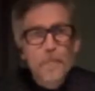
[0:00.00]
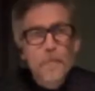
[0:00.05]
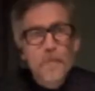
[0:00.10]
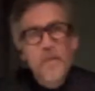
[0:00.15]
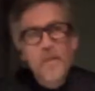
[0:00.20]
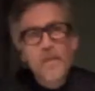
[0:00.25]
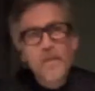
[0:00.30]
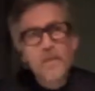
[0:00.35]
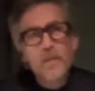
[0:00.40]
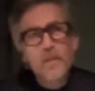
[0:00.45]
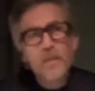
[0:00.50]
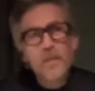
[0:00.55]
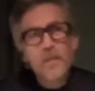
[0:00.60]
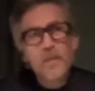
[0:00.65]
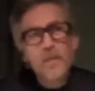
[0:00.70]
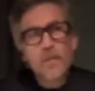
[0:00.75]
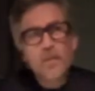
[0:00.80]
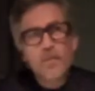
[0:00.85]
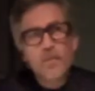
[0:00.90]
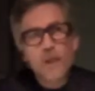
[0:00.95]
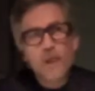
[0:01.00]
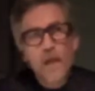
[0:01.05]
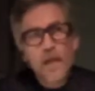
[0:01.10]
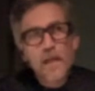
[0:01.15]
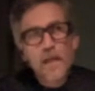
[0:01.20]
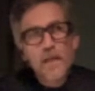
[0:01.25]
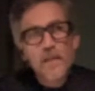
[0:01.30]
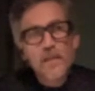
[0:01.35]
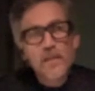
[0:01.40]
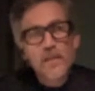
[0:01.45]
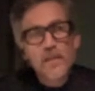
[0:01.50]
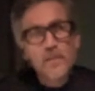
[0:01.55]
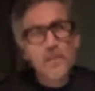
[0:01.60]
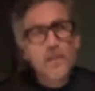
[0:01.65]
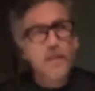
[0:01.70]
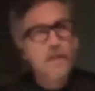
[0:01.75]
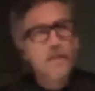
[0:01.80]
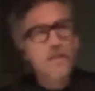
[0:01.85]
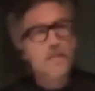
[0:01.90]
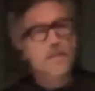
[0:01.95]
I think you might be right. It's
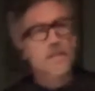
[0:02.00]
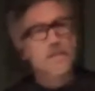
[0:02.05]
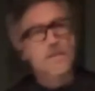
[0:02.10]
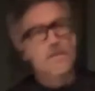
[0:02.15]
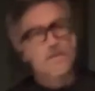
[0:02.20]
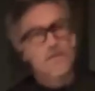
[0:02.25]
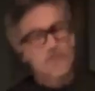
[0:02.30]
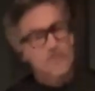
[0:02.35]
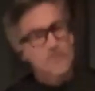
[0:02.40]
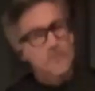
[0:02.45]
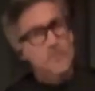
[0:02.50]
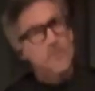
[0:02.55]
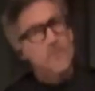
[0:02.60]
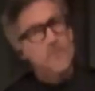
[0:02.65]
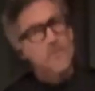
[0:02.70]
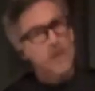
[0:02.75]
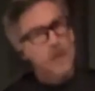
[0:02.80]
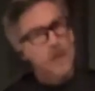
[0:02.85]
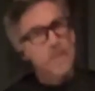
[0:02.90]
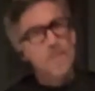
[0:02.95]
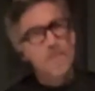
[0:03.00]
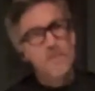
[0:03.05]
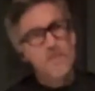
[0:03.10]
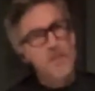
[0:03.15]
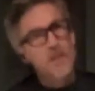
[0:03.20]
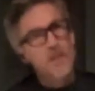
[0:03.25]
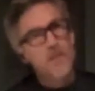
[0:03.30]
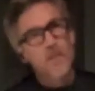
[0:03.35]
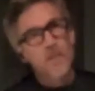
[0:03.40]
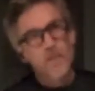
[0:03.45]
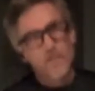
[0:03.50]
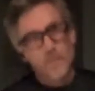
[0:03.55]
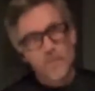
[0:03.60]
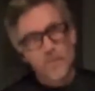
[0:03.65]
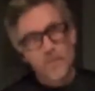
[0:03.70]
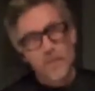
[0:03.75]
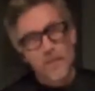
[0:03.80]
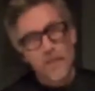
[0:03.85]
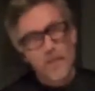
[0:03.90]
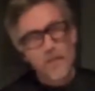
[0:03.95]
just like I'm the same way,
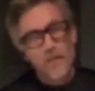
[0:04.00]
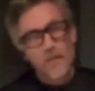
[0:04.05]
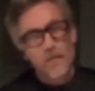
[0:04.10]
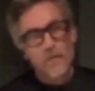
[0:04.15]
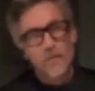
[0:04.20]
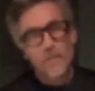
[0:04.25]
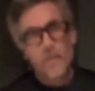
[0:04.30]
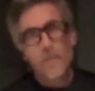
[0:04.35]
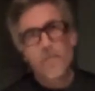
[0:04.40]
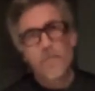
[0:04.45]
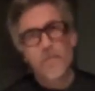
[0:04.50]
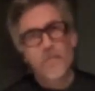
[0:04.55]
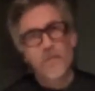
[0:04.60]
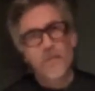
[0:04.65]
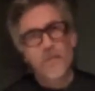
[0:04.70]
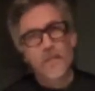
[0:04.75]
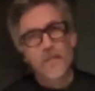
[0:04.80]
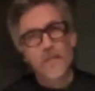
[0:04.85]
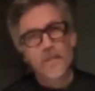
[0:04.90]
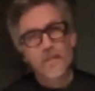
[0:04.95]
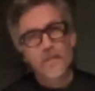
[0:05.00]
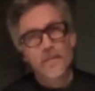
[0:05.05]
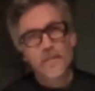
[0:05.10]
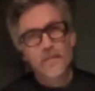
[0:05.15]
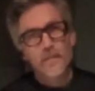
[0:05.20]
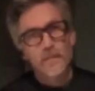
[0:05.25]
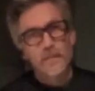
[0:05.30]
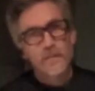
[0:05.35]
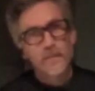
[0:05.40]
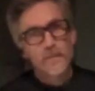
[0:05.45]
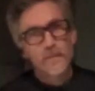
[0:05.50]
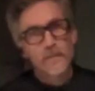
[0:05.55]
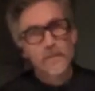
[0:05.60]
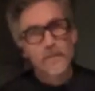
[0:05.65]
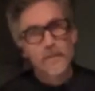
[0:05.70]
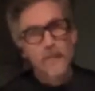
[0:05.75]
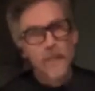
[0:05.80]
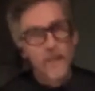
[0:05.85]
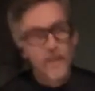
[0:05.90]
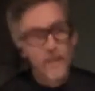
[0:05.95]
bro. Like I don't remember like
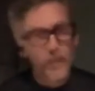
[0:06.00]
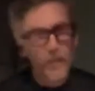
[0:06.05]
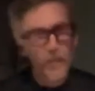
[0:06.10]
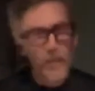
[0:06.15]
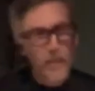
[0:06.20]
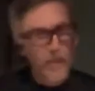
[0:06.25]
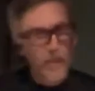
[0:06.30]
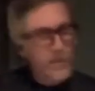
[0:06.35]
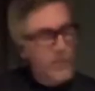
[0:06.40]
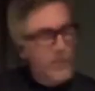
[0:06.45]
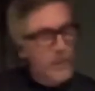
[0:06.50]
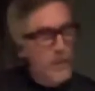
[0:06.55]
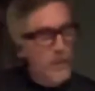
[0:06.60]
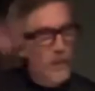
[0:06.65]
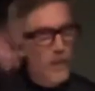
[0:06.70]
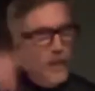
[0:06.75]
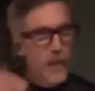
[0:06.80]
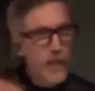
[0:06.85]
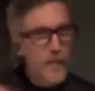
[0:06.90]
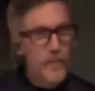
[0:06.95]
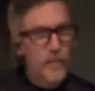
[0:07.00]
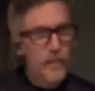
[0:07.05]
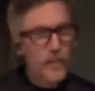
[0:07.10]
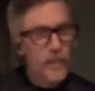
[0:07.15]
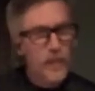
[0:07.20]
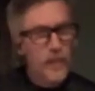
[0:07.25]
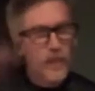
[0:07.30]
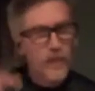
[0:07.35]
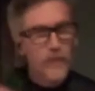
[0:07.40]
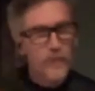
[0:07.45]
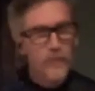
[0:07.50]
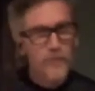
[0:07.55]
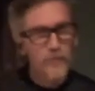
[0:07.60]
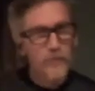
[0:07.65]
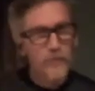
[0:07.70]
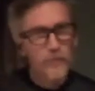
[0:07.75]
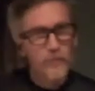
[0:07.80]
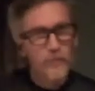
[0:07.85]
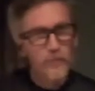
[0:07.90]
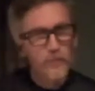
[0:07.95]
it takes like a lot to kind of
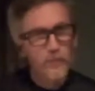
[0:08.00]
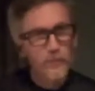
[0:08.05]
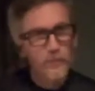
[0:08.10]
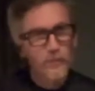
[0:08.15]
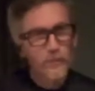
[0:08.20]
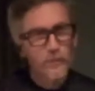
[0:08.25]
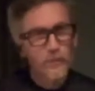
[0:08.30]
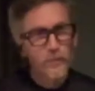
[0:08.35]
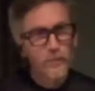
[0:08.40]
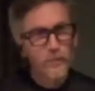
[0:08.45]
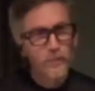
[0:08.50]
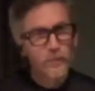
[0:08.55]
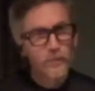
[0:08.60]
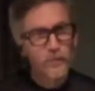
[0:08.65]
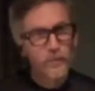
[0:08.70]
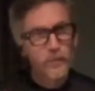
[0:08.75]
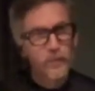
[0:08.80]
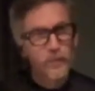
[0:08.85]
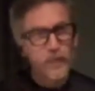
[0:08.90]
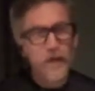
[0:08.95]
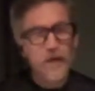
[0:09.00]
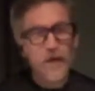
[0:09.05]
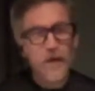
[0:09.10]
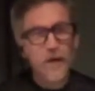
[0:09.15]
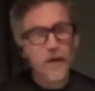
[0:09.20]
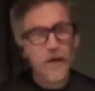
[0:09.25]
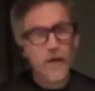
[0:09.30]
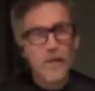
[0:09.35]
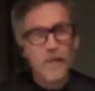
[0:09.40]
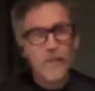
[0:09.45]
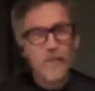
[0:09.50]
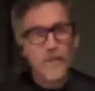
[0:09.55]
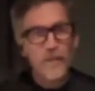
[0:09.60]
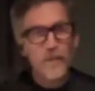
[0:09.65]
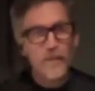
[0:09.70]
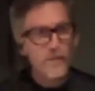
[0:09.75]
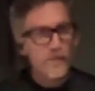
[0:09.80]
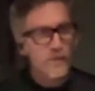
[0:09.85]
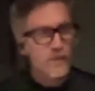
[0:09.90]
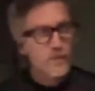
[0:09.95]
like I have
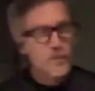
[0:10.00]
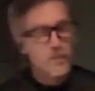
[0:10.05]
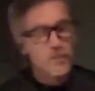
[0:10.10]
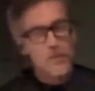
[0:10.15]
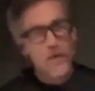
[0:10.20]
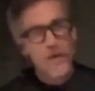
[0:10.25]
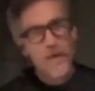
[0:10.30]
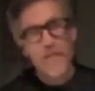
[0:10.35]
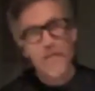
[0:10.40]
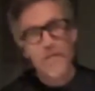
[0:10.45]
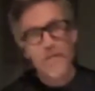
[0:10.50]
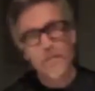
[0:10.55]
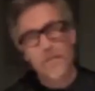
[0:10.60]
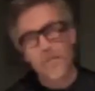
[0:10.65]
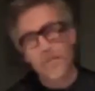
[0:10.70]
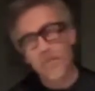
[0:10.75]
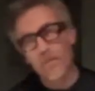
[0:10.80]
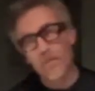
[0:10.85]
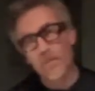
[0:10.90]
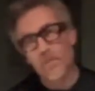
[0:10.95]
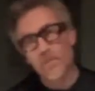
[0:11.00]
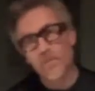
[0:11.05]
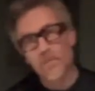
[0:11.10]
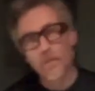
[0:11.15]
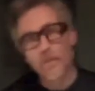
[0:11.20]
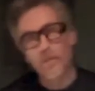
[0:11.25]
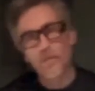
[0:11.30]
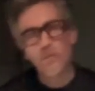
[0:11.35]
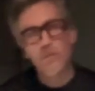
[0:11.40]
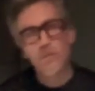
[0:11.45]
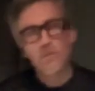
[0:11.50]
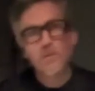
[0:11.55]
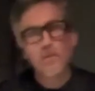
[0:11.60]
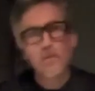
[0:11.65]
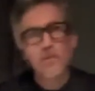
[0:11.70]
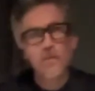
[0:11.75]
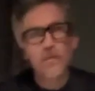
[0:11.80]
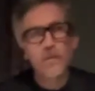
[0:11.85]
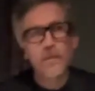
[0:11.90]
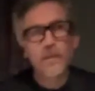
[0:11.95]
like these random memories, but I don't
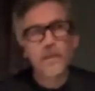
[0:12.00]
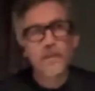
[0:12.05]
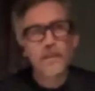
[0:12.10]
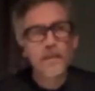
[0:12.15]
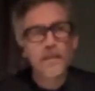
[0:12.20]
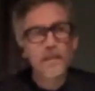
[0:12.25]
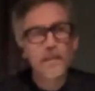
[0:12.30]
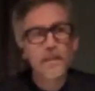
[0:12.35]
totally,